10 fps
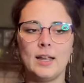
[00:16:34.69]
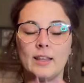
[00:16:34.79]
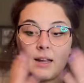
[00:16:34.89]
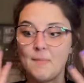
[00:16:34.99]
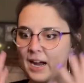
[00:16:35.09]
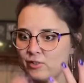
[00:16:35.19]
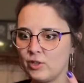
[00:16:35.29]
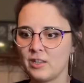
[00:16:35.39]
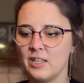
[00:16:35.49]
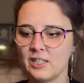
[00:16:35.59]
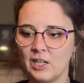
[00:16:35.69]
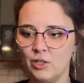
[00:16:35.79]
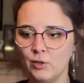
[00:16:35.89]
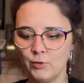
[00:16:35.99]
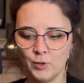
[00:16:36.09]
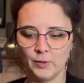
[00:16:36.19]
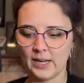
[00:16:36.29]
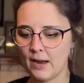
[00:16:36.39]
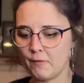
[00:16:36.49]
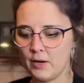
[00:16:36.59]
And like, imagine the things they could do too.
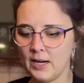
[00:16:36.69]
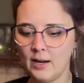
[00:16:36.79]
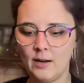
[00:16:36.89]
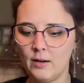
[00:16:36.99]
Like every